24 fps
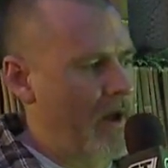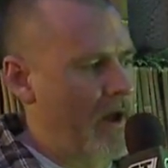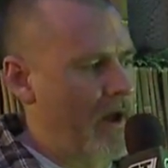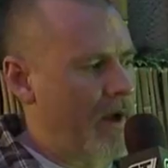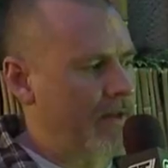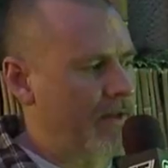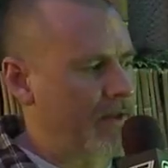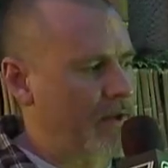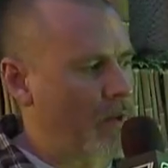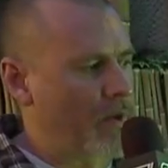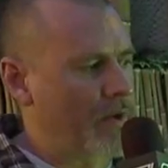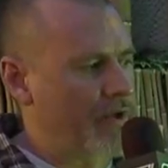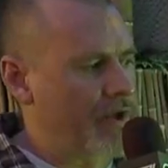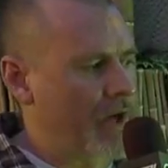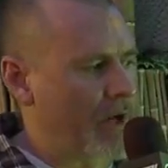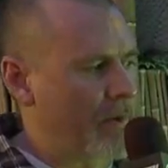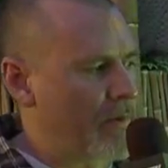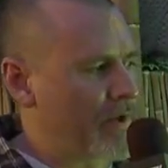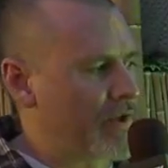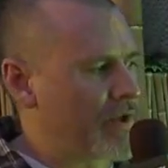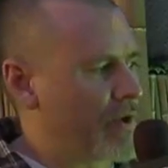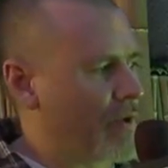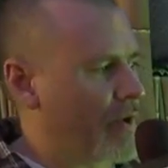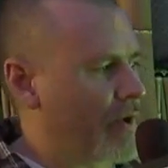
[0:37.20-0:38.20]
And so what
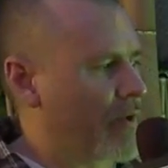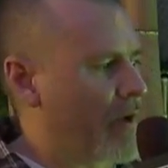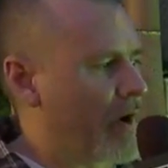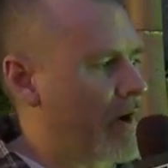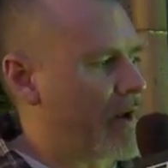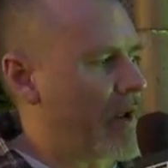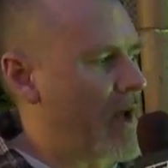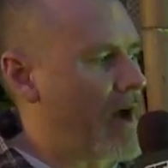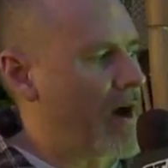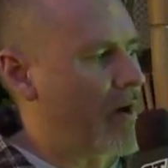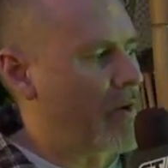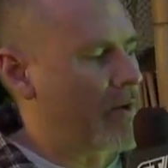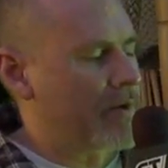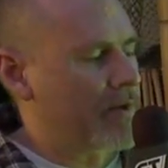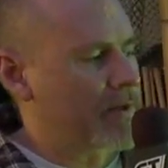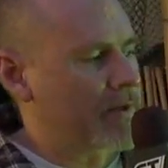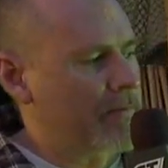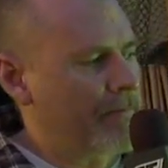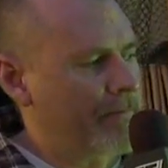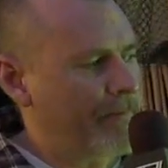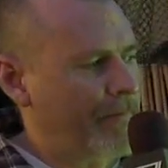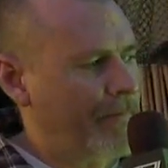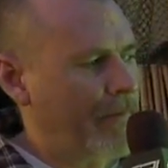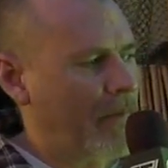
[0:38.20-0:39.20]
Jamie's doing right now
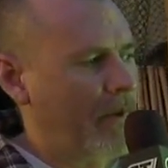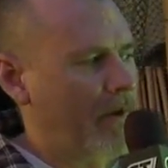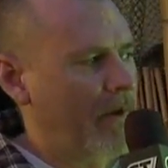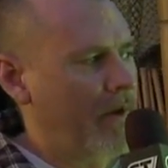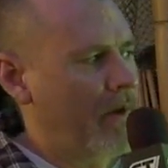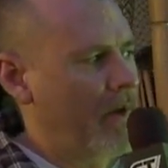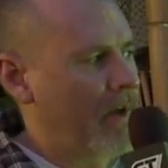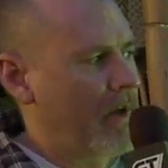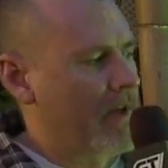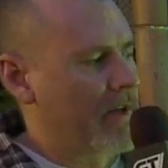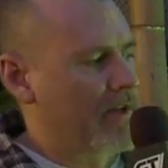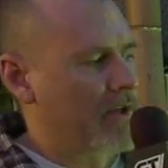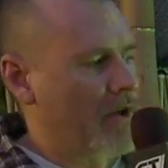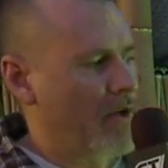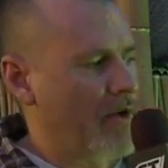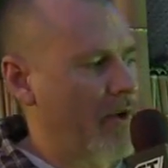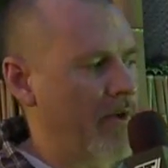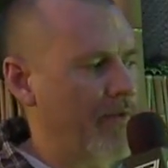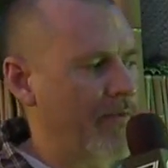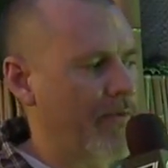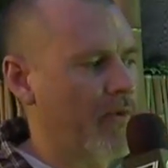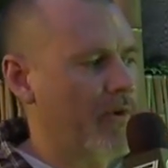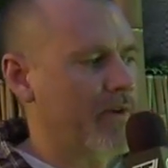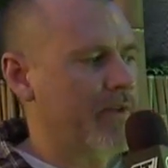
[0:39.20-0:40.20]
is he's
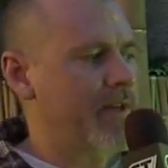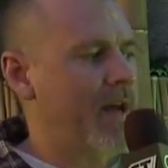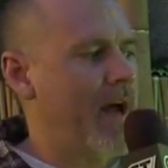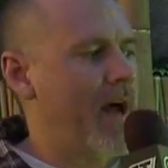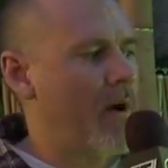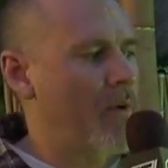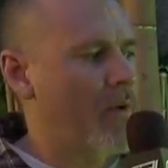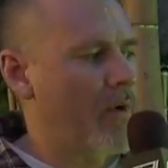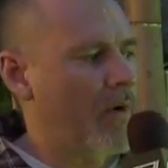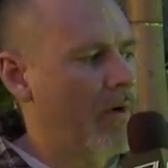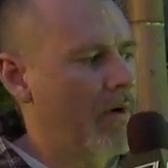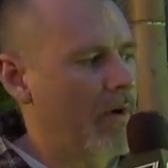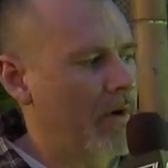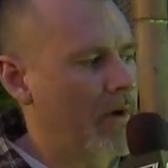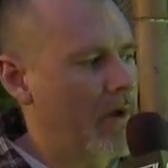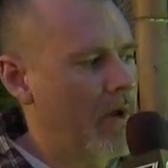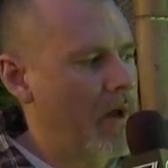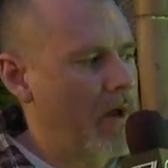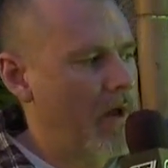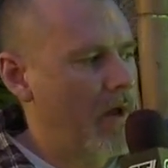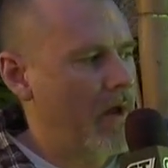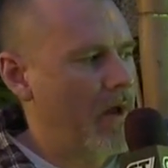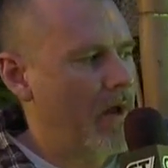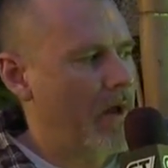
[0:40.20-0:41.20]
looking for a tower
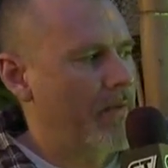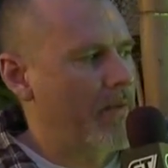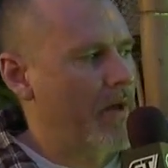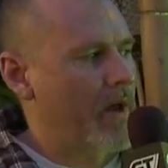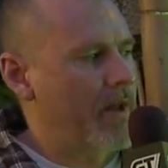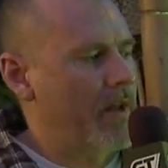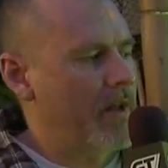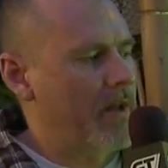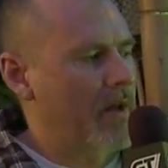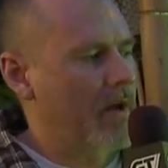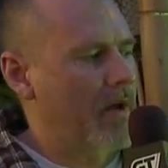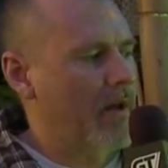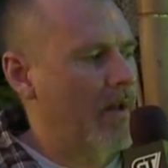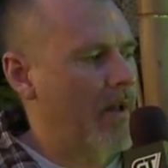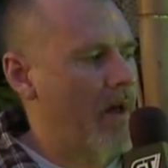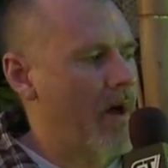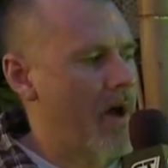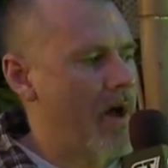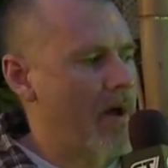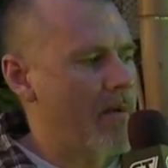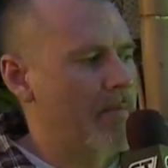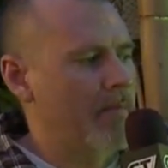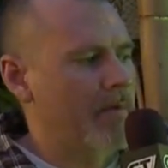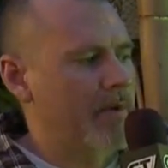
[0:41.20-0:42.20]
that he can
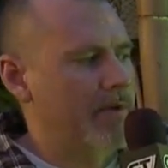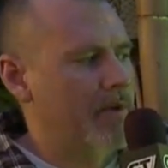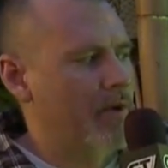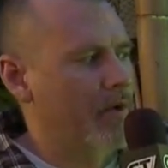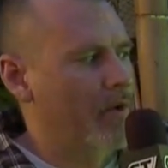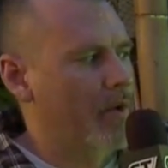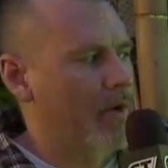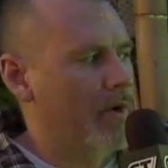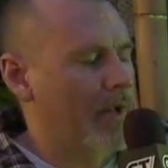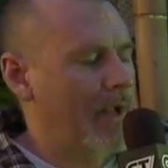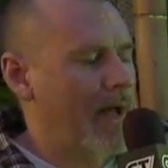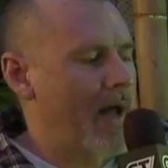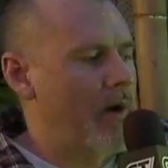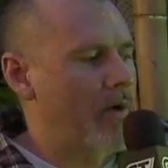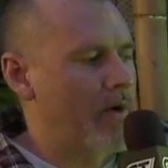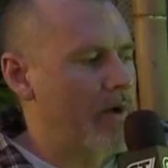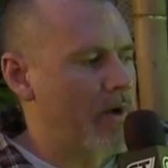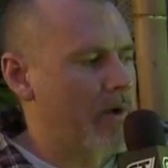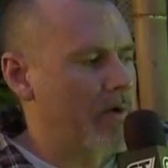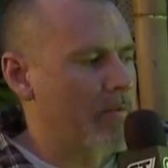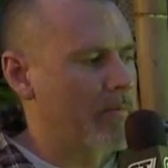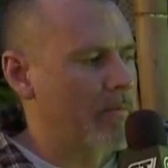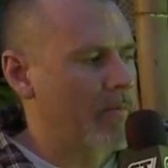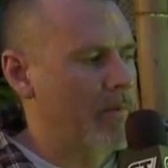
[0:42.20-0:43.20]
climb that's going to allow
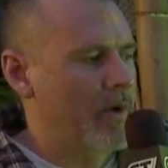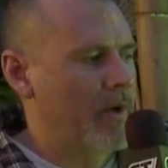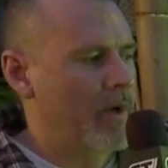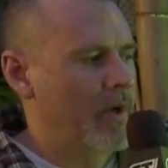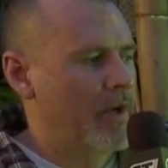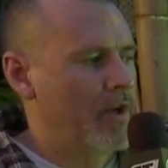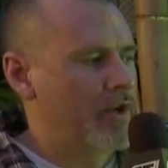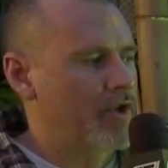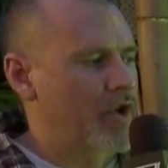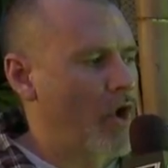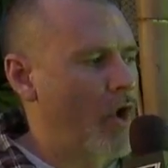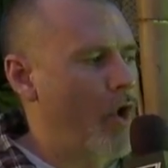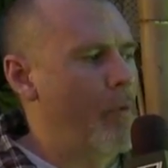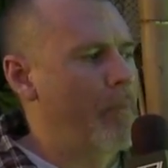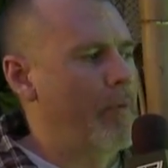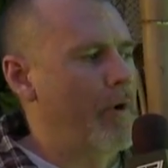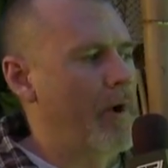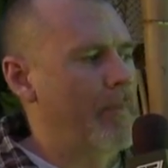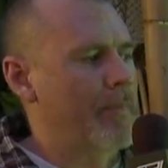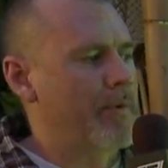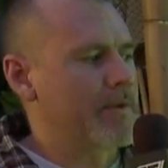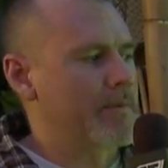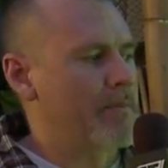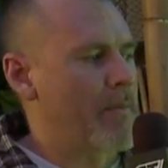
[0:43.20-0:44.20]
him to open
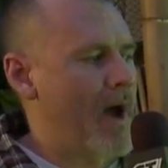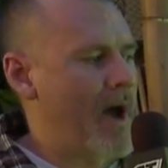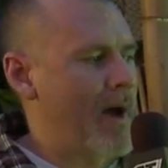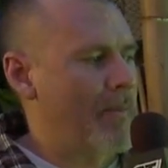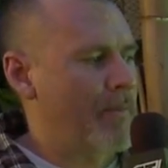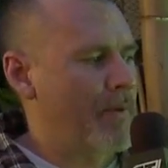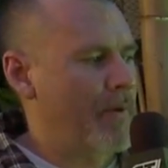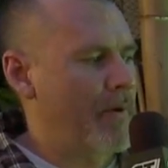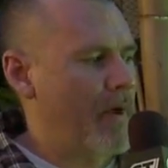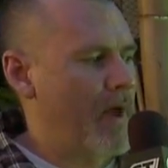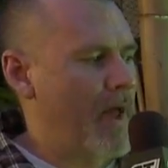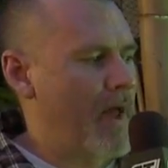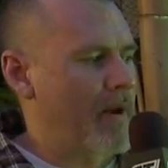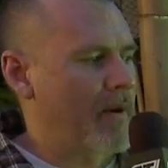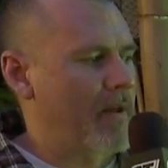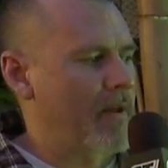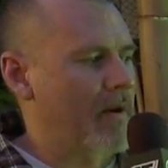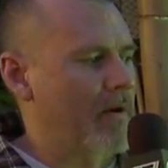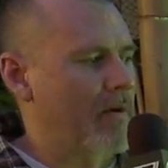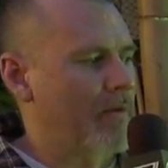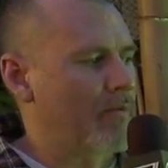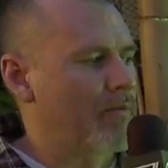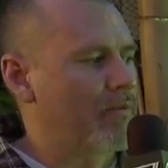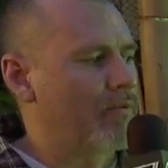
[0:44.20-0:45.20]
up his map and
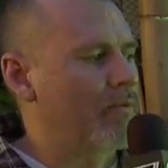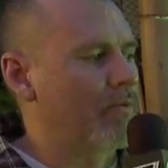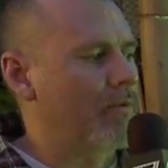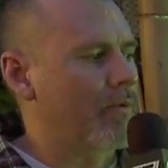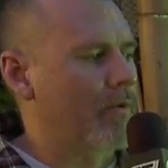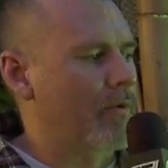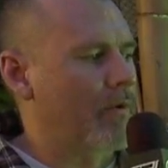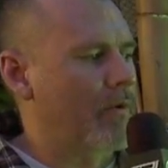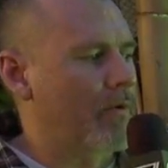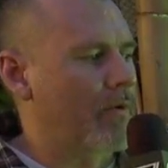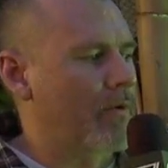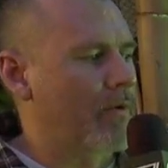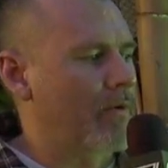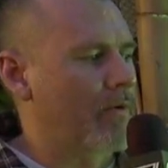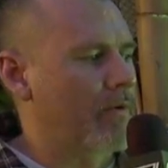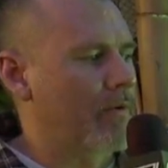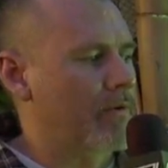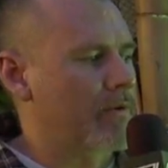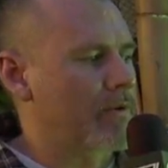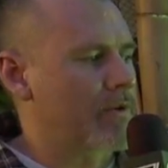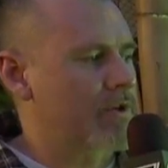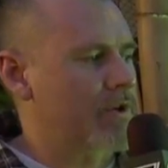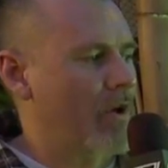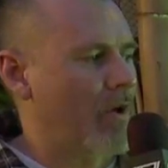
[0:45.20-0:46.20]
get a
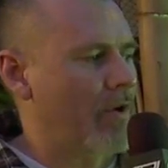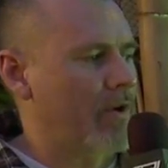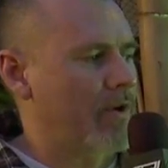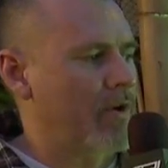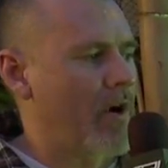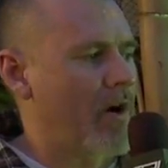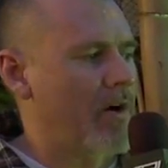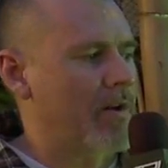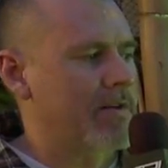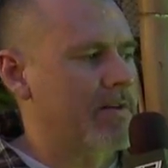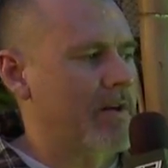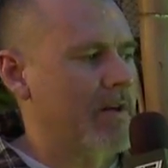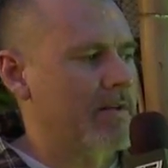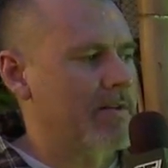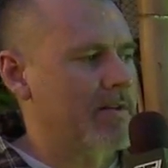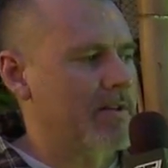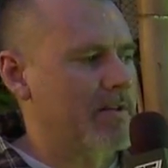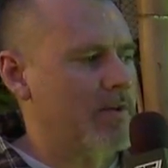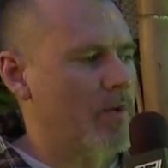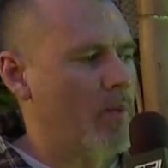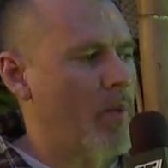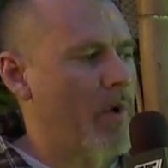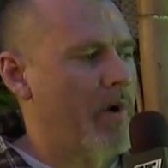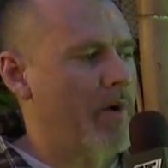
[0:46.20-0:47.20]
solid context
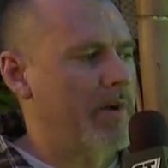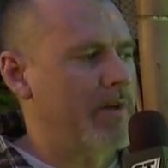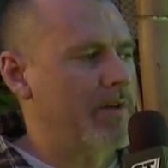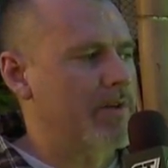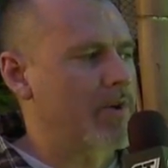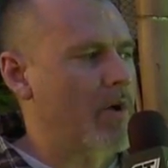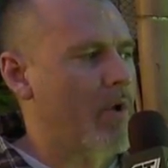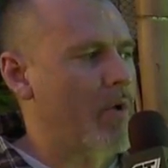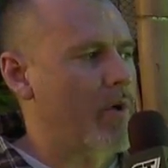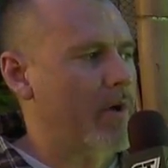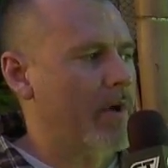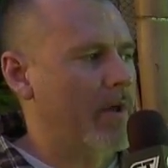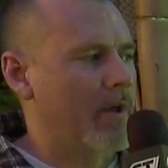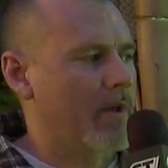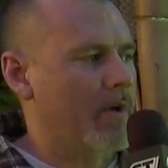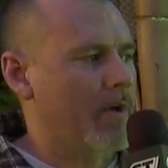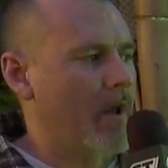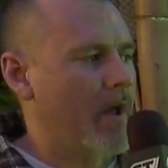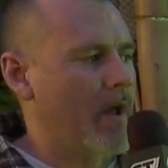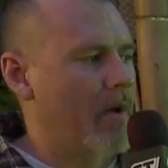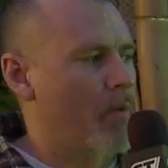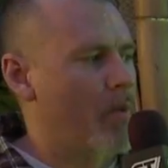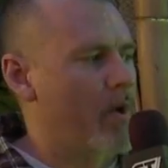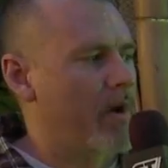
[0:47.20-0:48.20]
as to where he's going
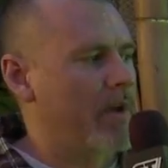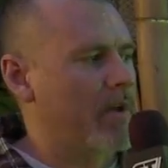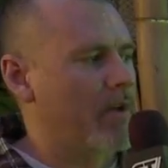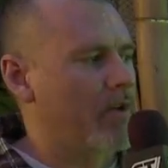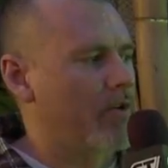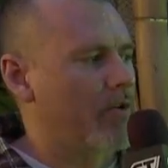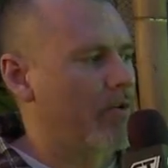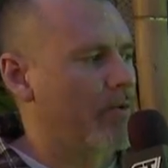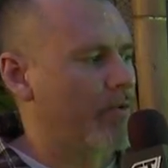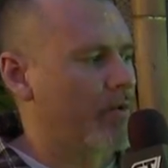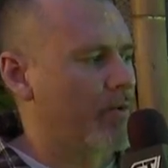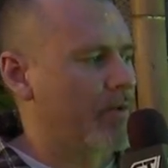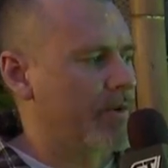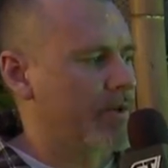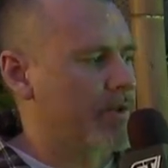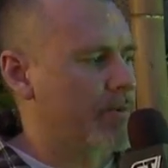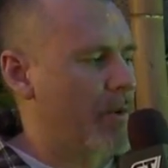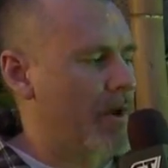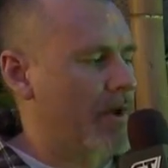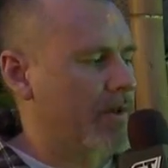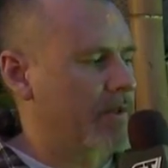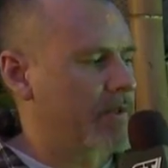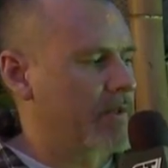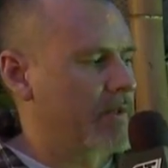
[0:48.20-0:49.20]
and what he can do through this
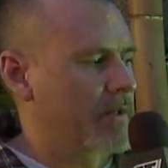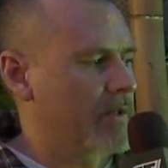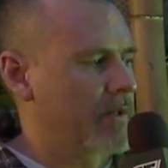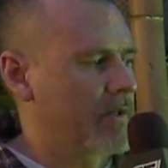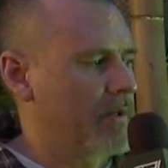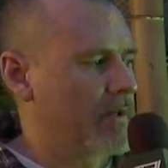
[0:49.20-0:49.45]
space.